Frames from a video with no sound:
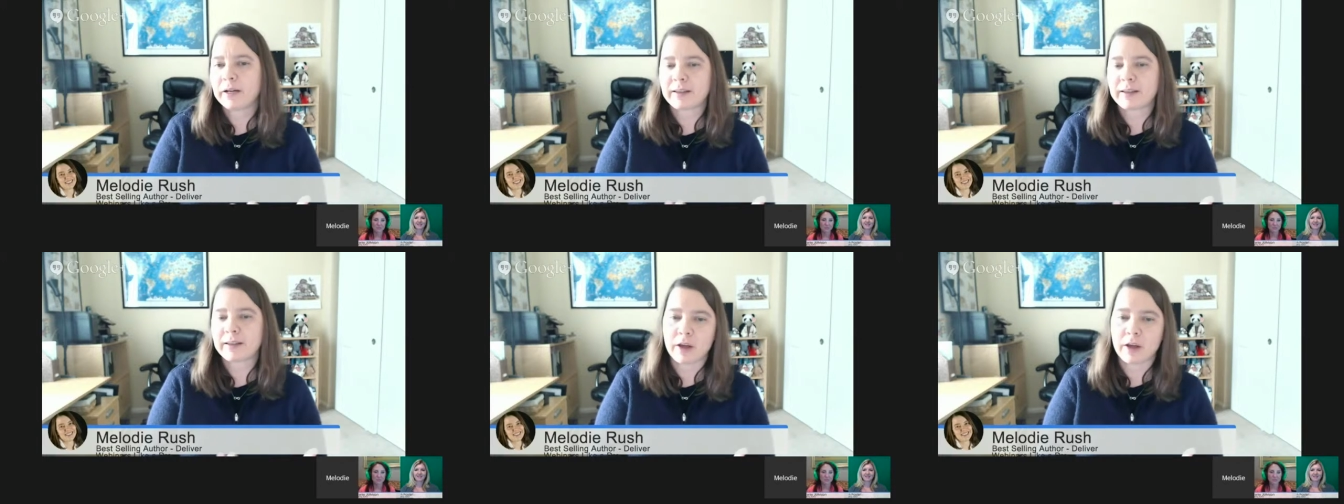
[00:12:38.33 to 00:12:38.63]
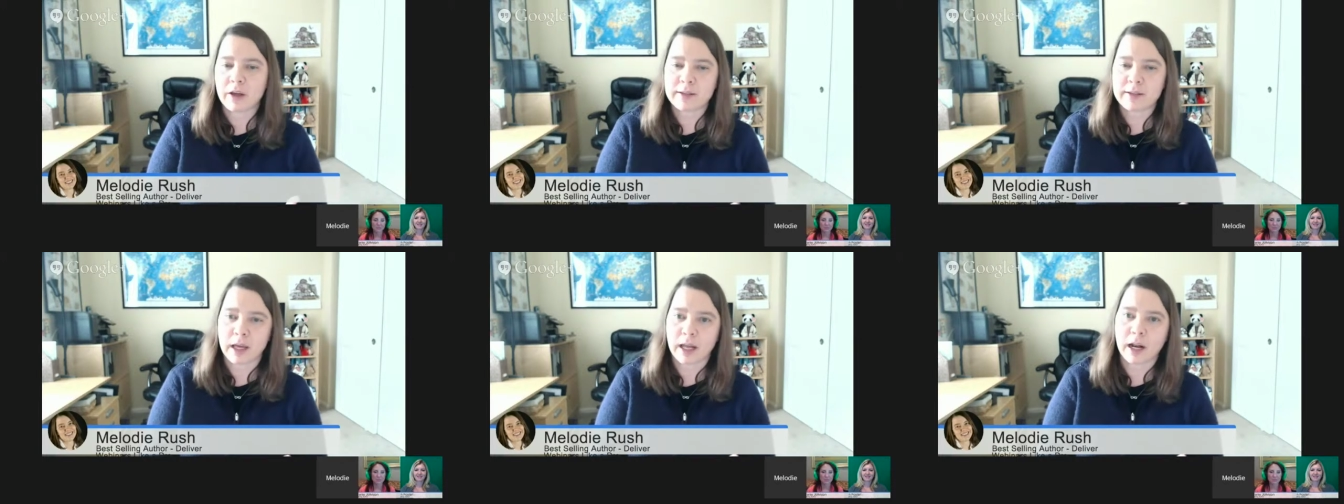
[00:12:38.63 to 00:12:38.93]
I've
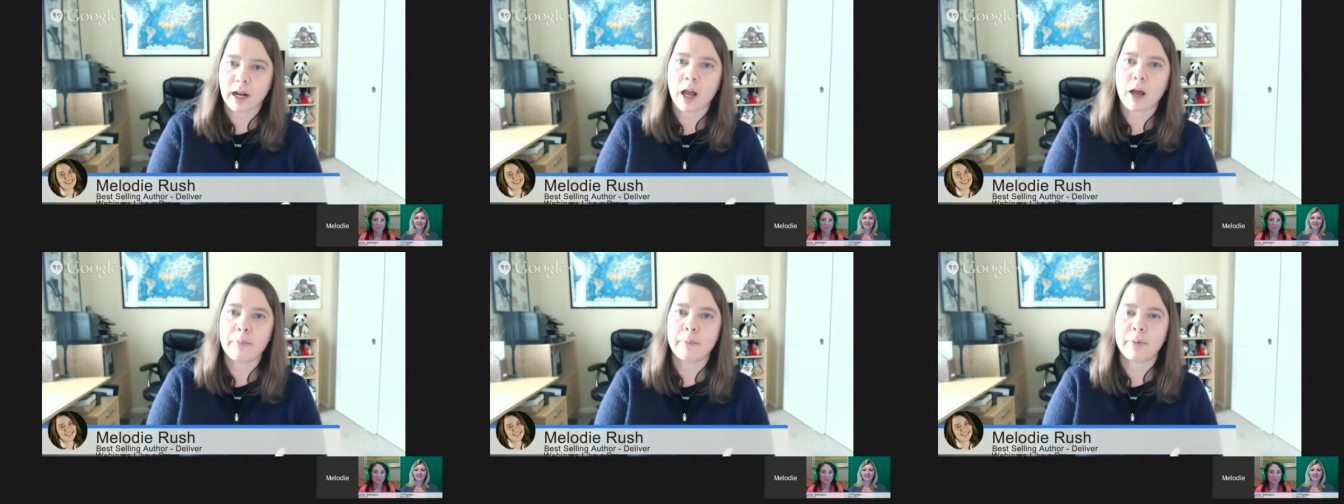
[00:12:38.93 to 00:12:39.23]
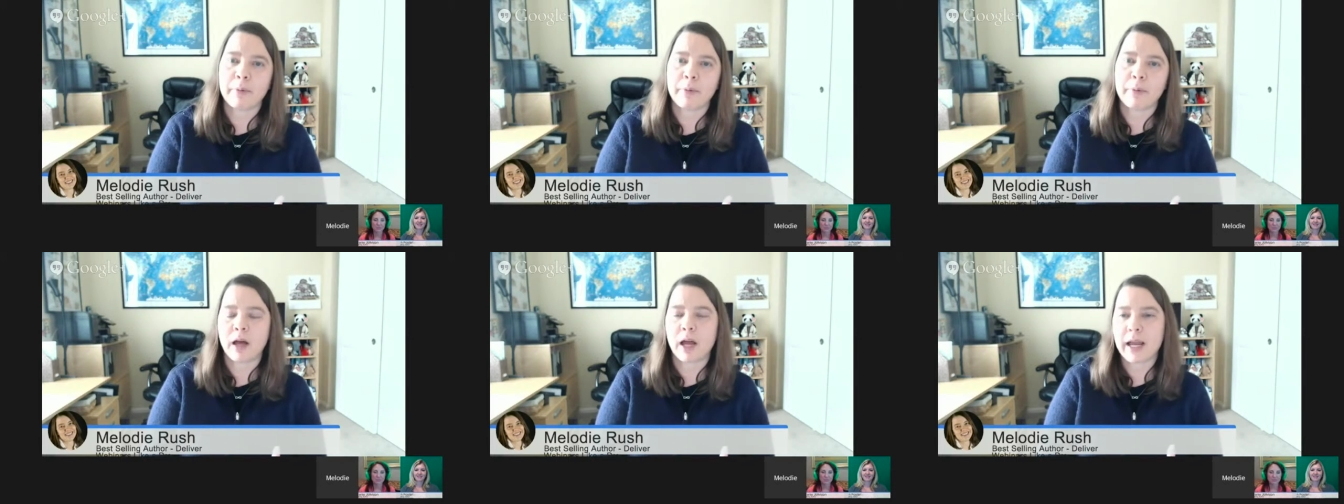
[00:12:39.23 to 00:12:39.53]
also got a couple
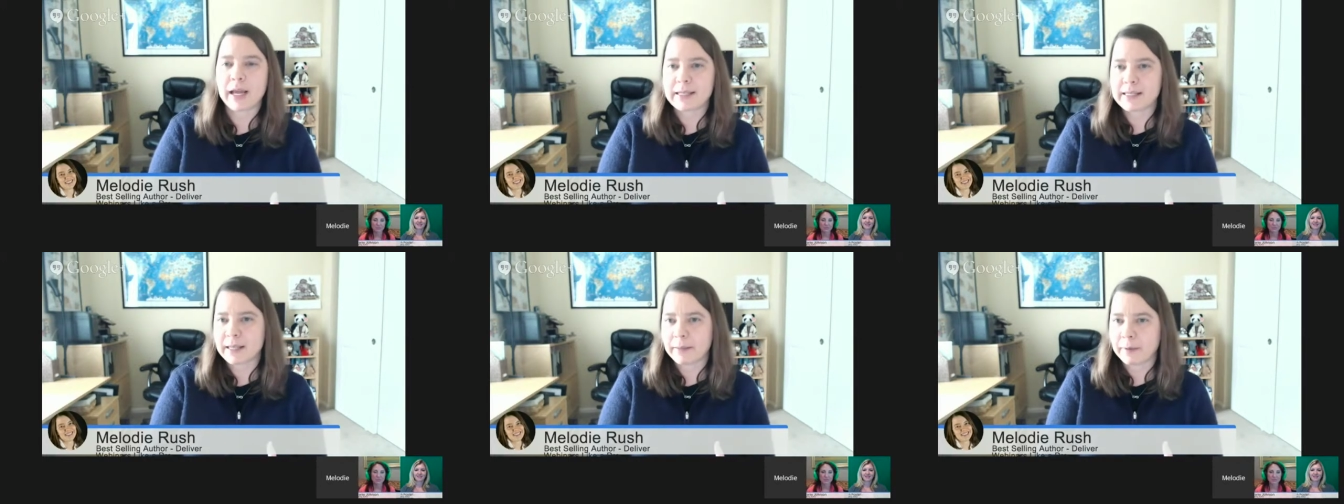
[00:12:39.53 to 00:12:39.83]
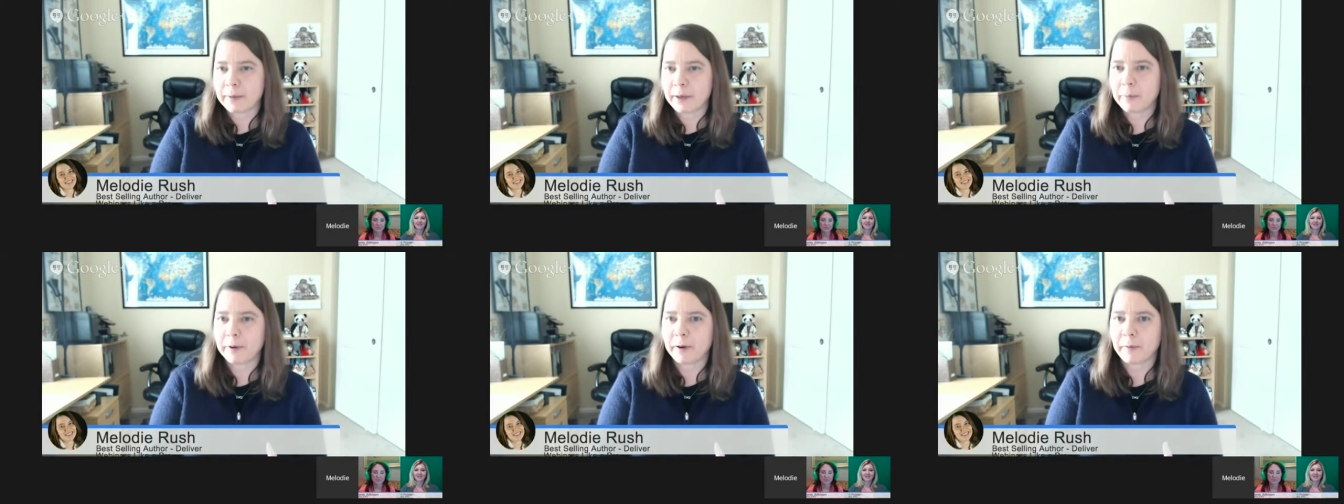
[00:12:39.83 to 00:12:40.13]
of clients I'm
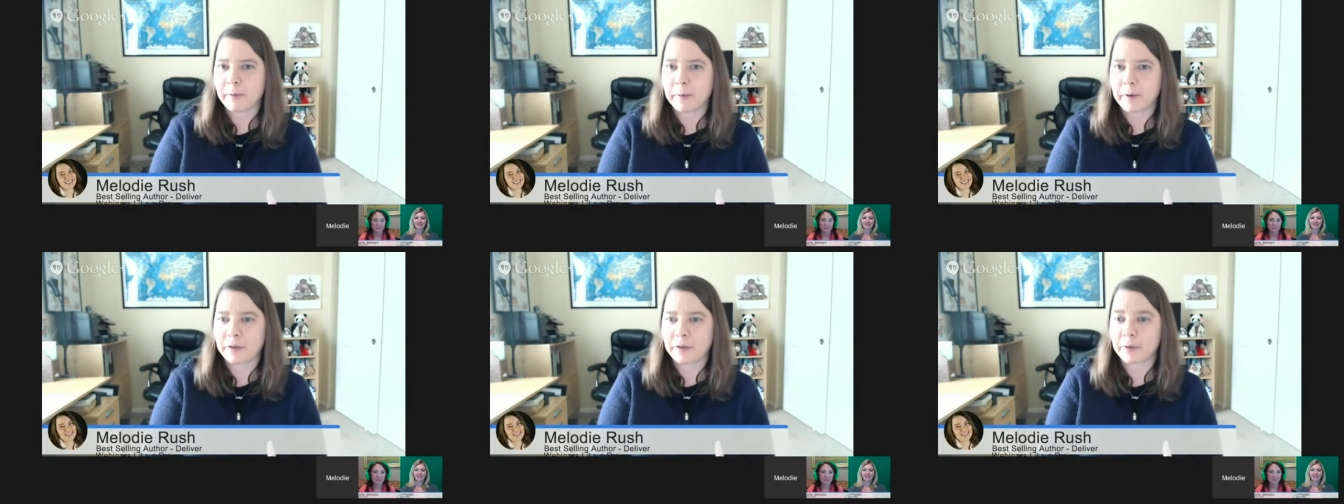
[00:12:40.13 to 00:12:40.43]
helping them with